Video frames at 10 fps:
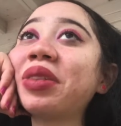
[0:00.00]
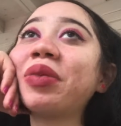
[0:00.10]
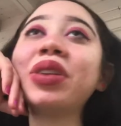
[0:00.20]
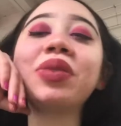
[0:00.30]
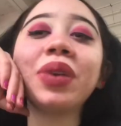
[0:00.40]

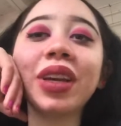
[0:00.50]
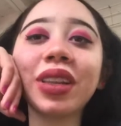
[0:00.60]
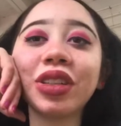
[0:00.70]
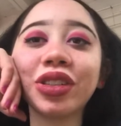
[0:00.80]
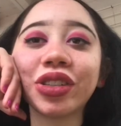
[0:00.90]
Once we get
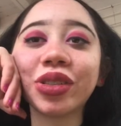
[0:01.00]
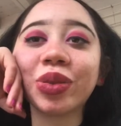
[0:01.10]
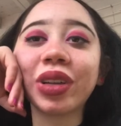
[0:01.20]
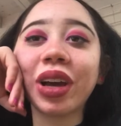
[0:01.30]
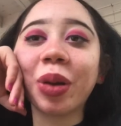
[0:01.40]
the
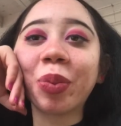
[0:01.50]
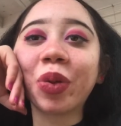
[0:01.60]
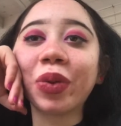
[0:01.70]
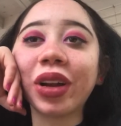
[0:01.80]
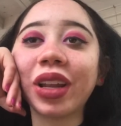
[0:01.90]
nursery up
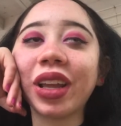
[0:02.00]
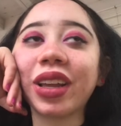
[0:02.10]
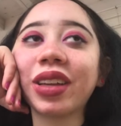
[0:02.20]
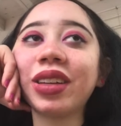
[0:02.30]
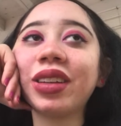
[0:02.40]
and running,